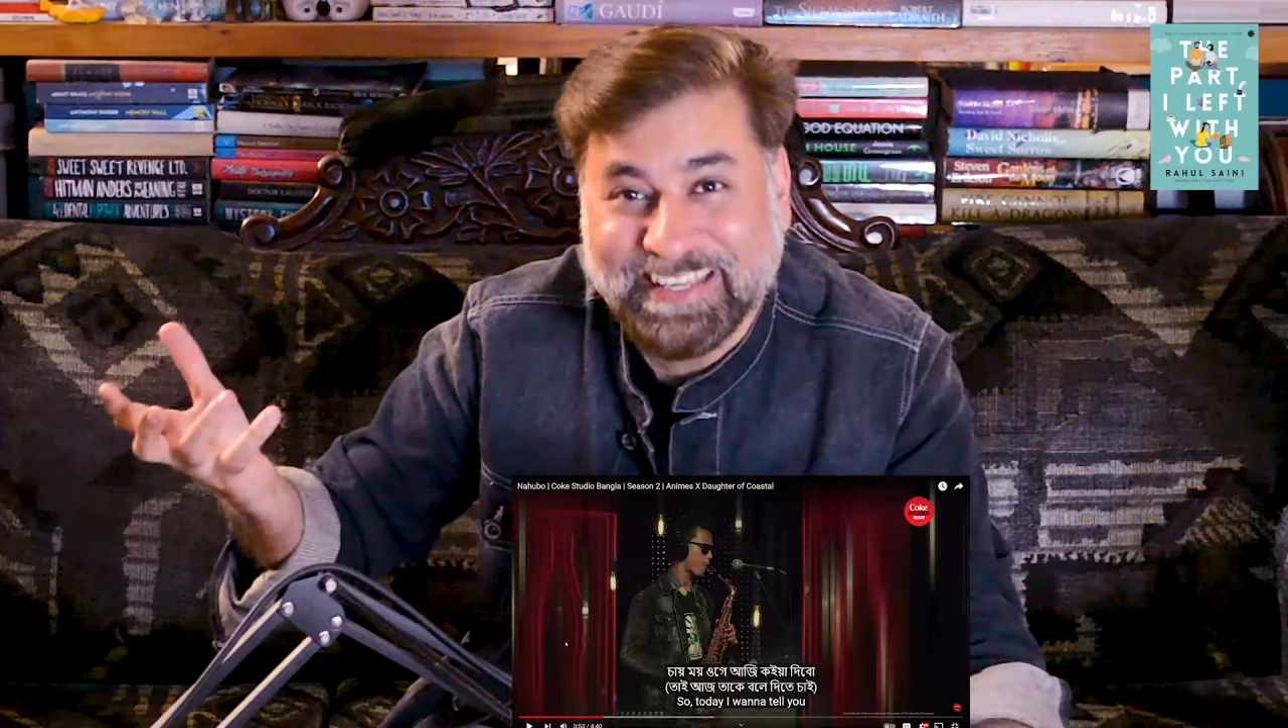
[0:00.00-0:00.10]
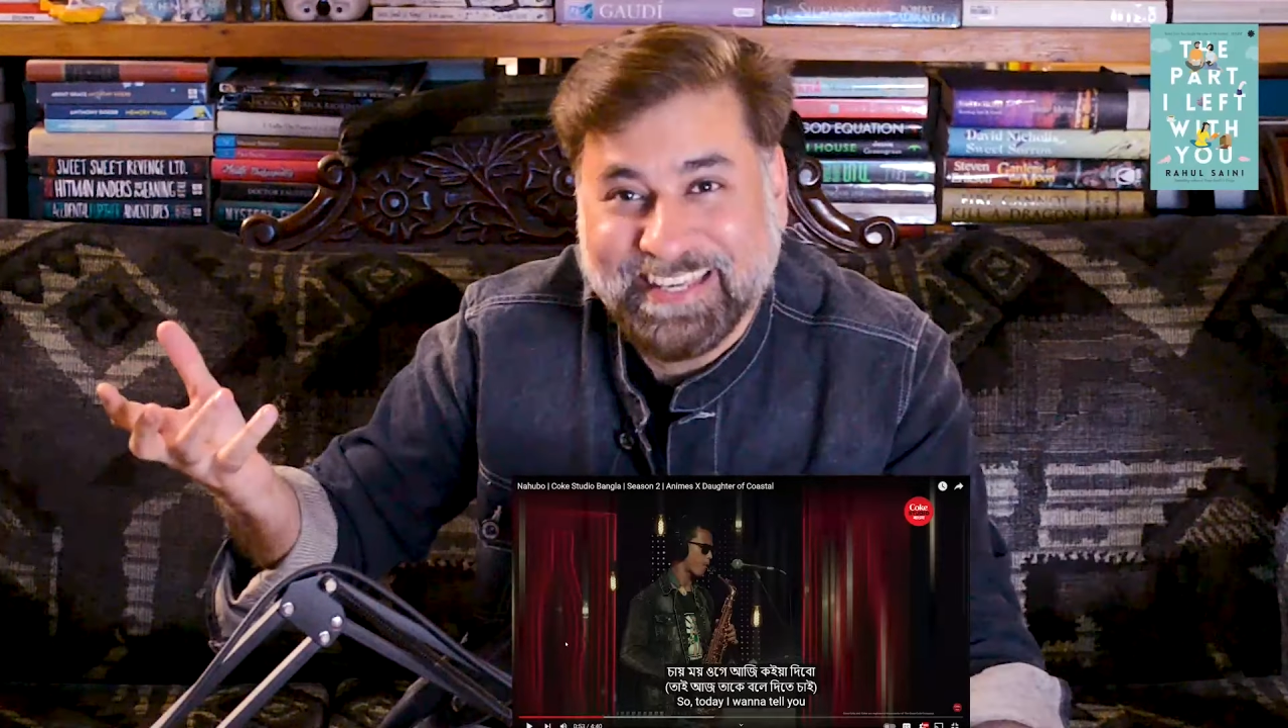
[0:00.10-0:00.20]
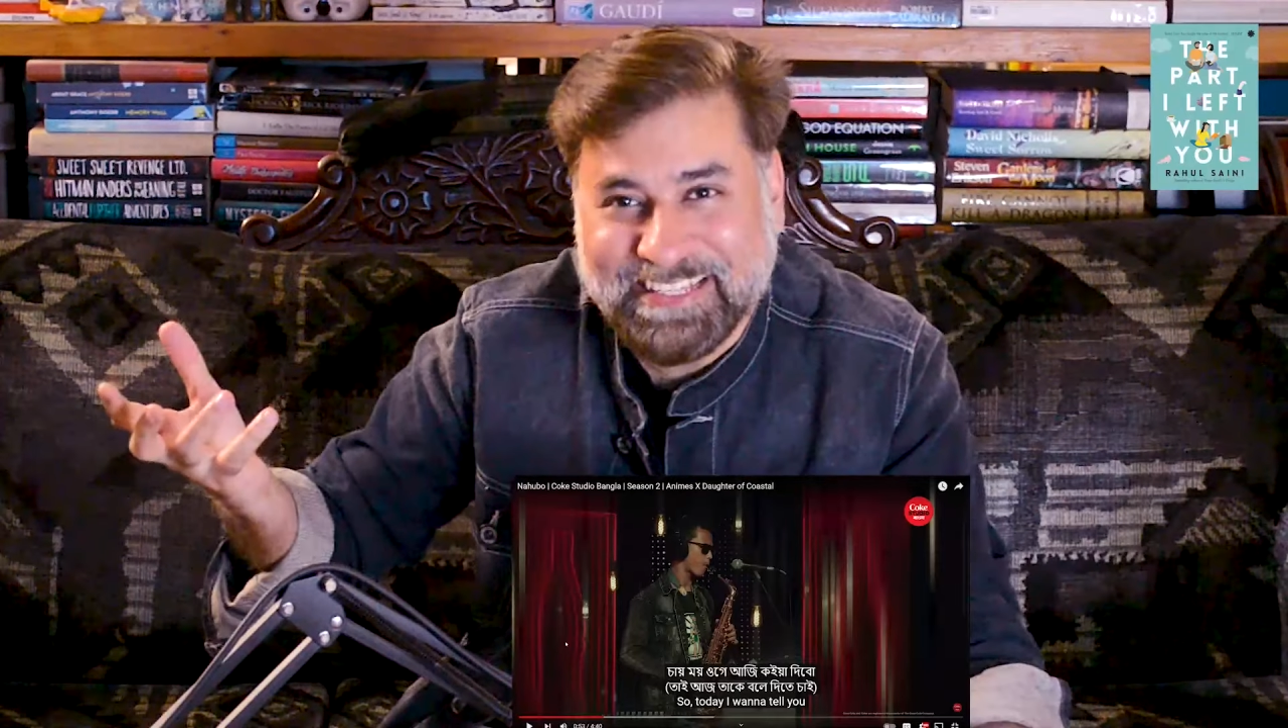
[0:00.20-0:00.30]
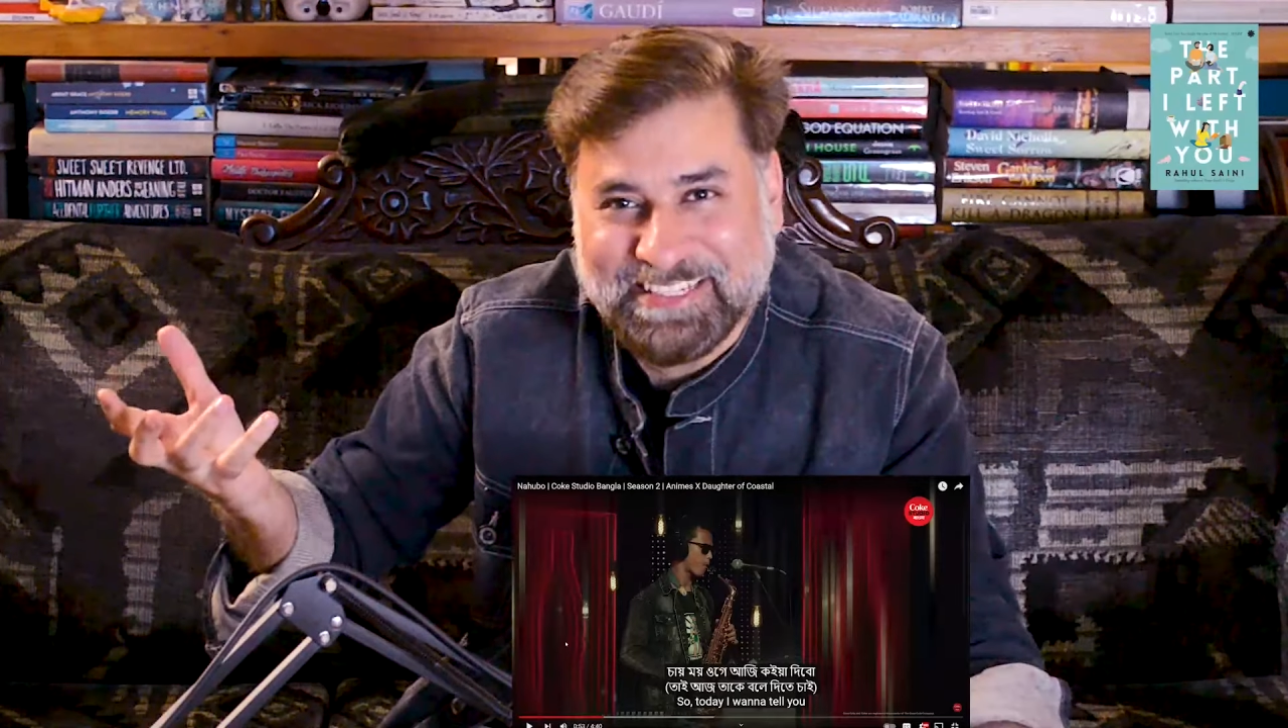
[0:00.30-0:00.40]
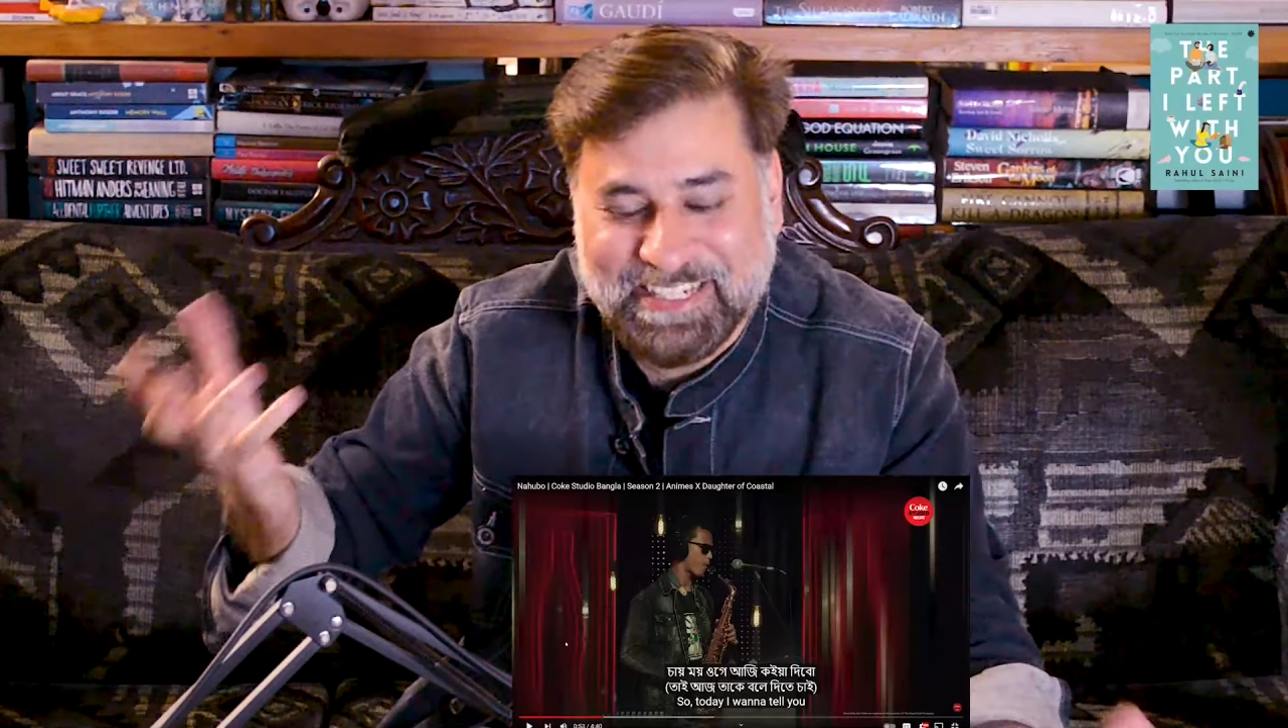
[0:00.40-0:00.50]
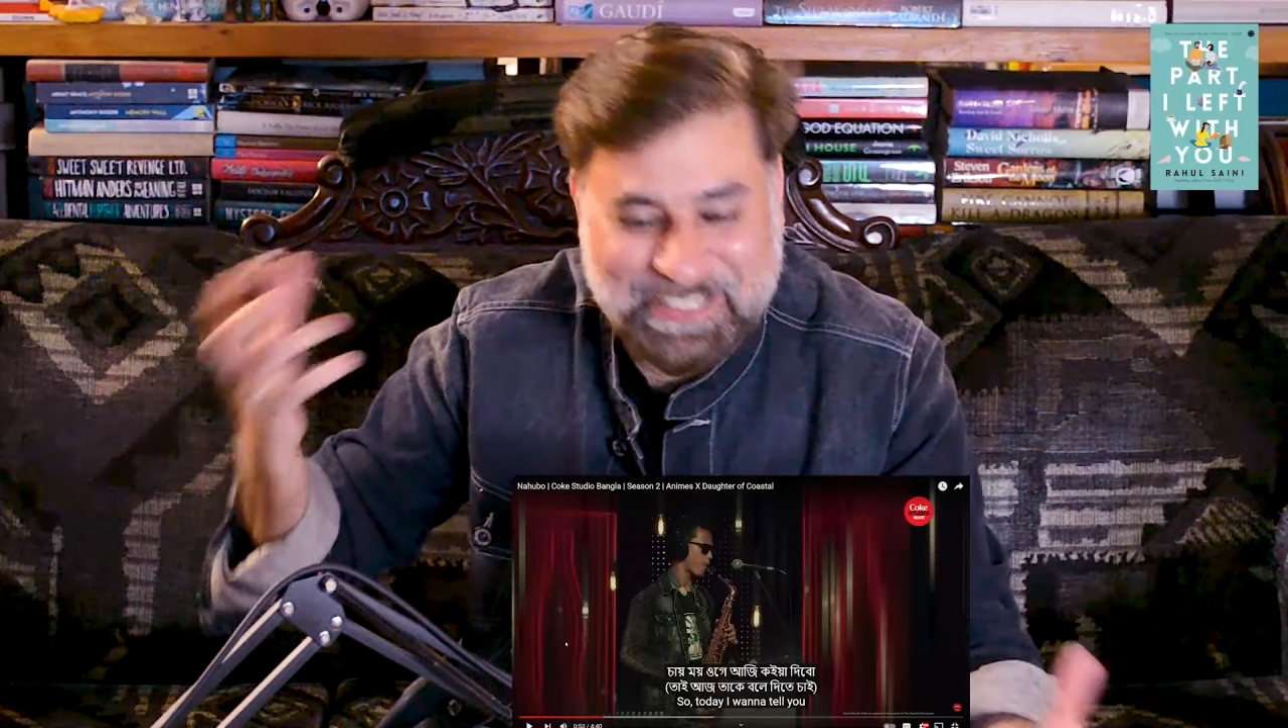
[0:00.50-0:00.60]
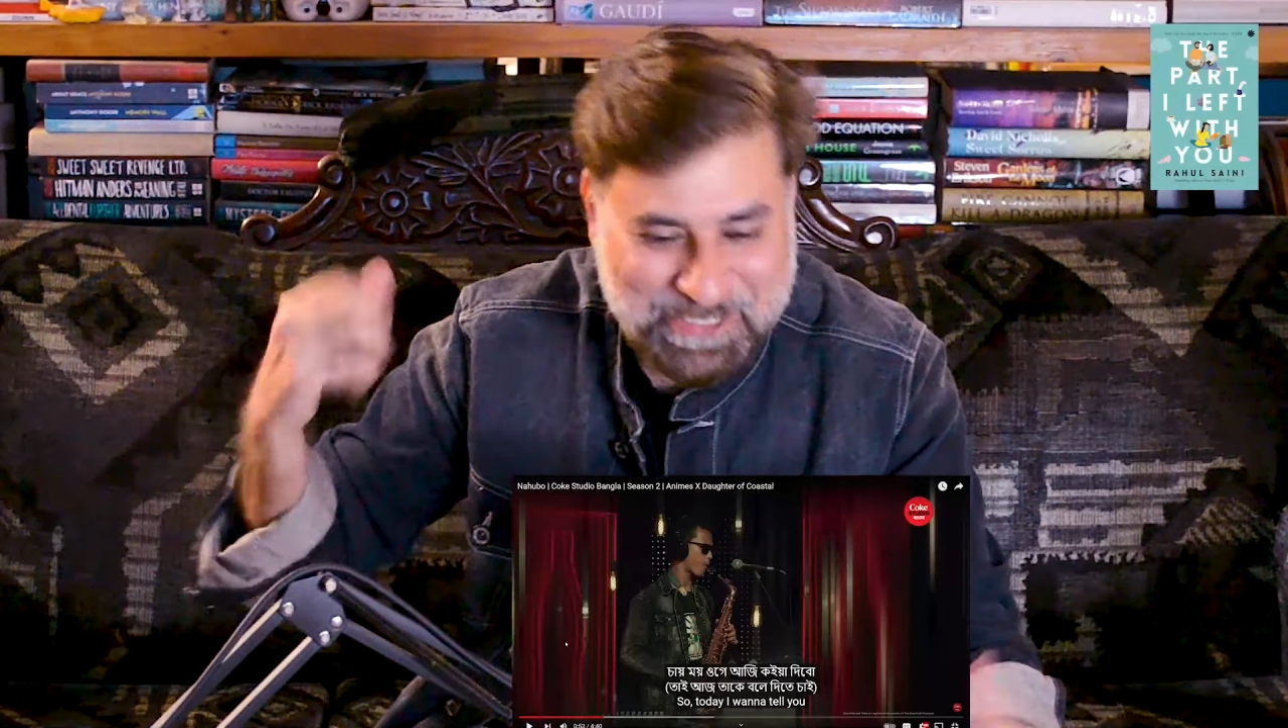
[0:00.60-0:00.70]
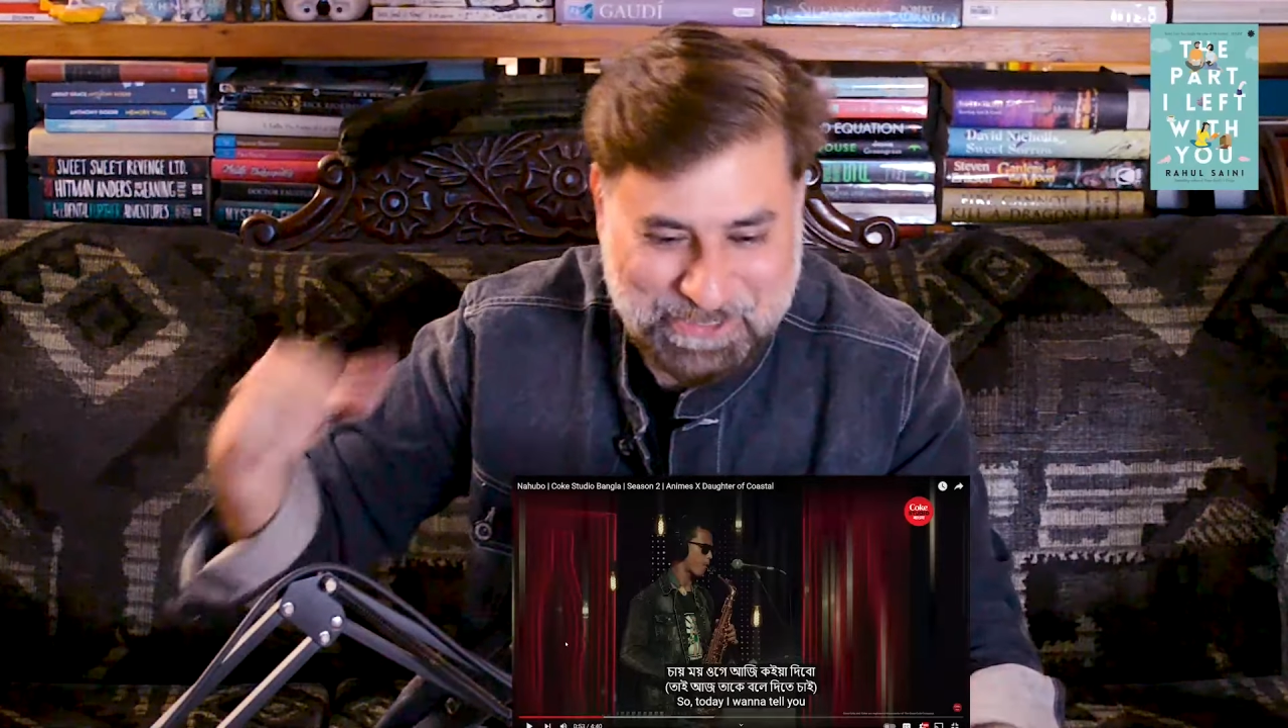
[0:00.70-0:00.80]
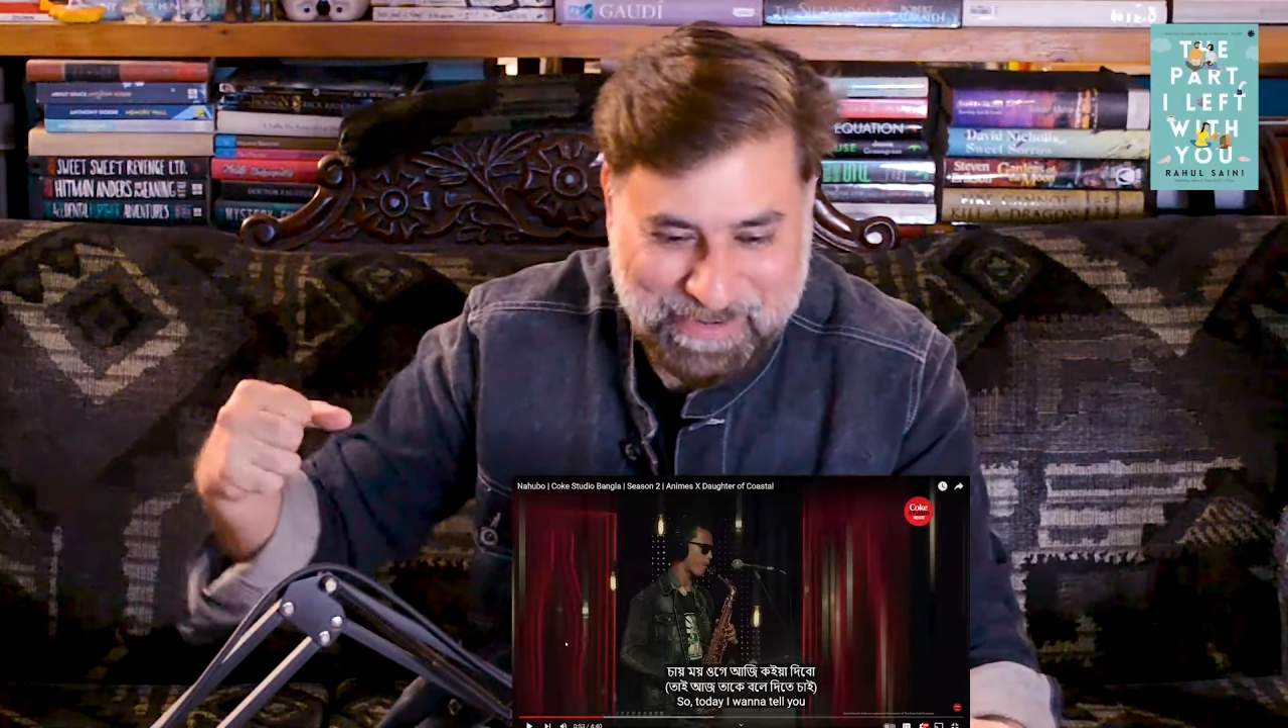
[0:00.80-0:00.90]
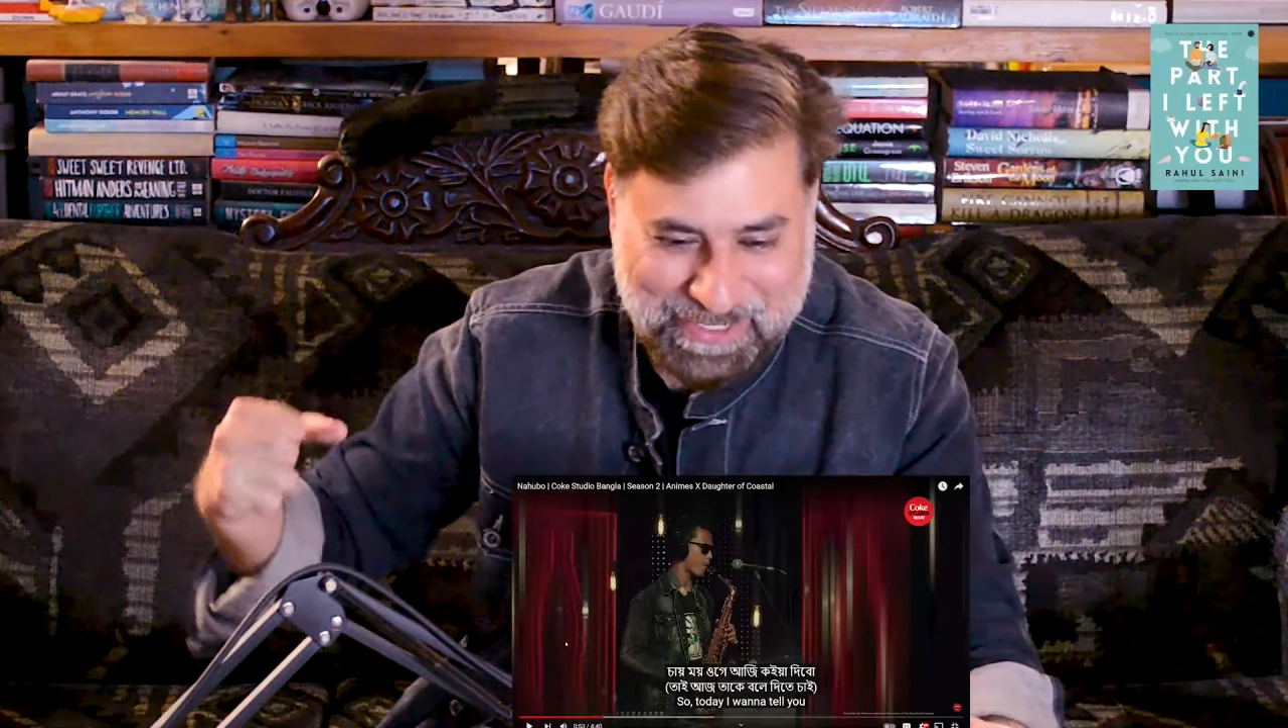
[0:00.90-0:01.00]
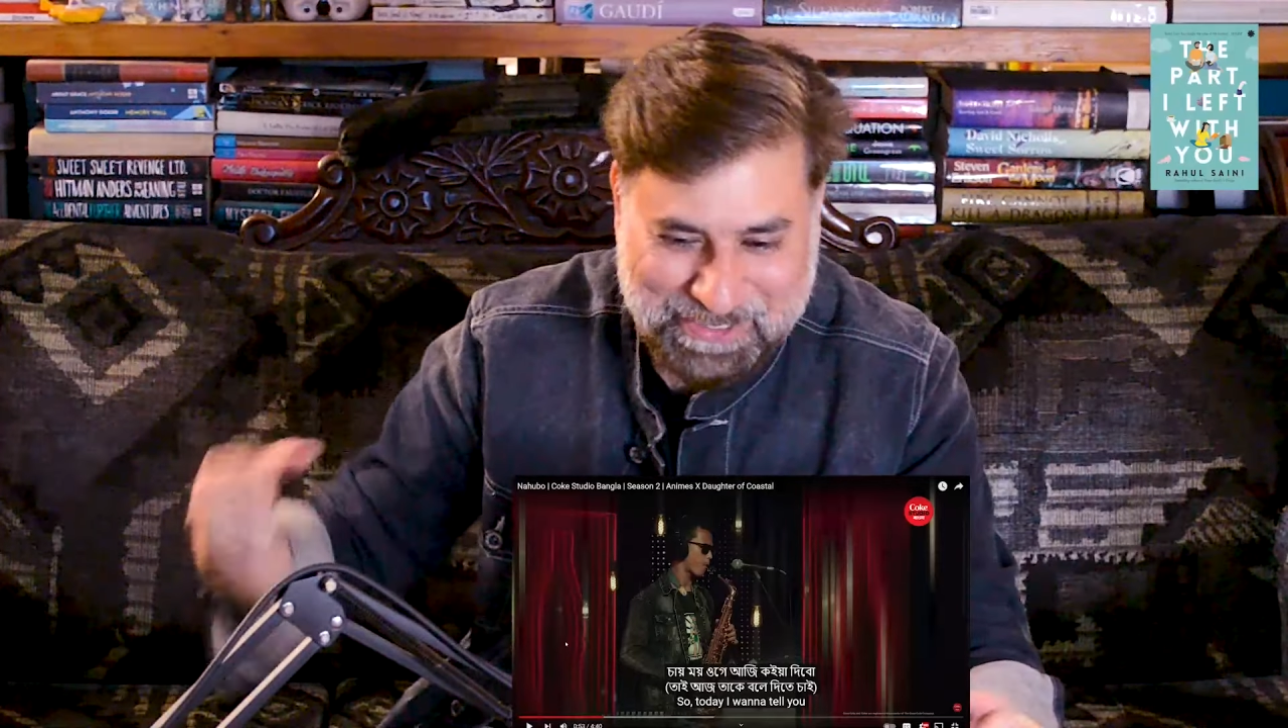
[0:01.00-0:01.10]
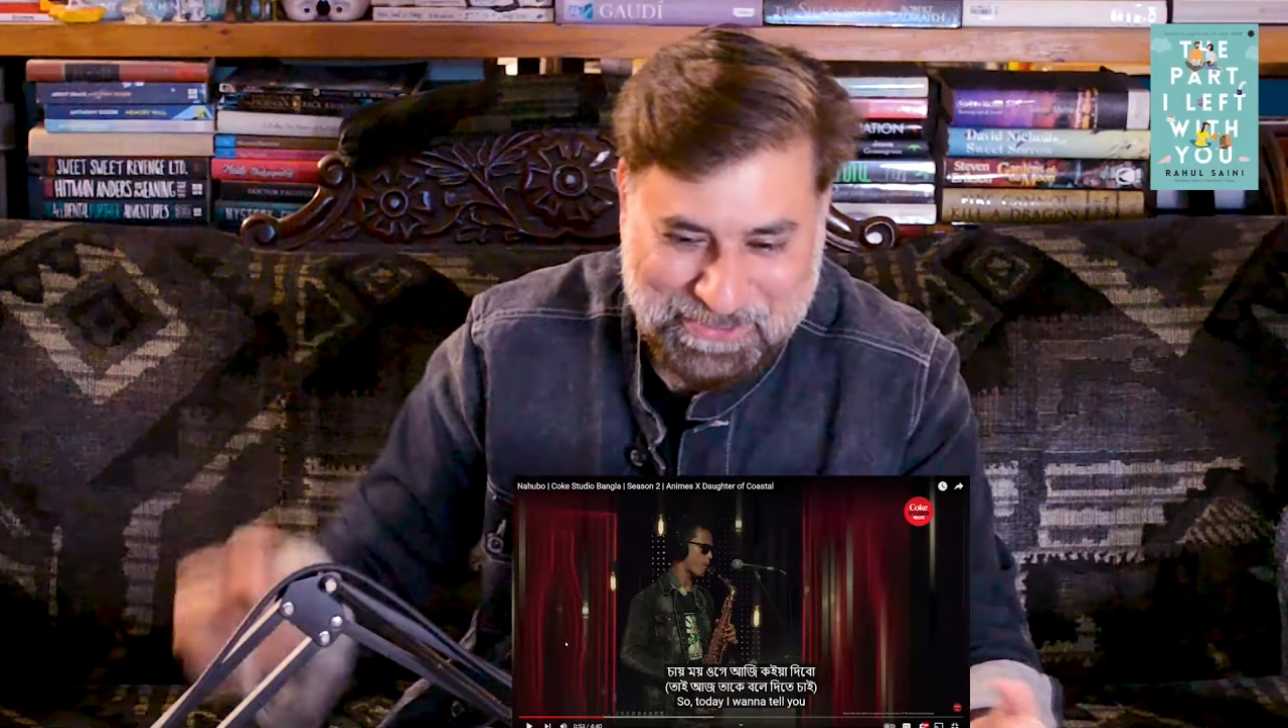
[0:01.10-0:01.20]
kitchen instruments